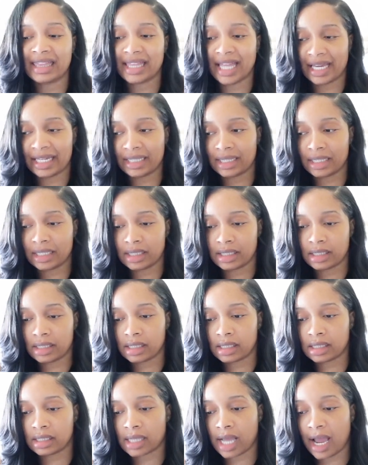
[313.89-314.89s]
like
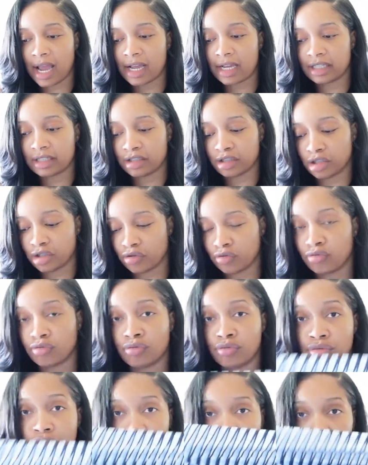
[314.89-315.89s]
this I
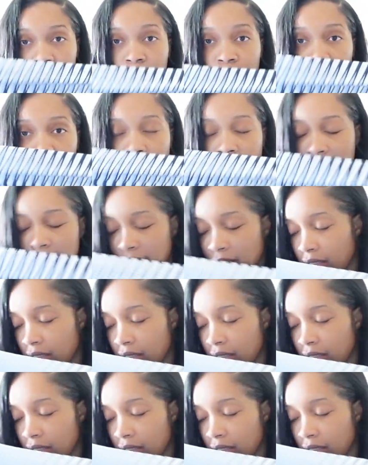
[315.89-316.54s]
really do like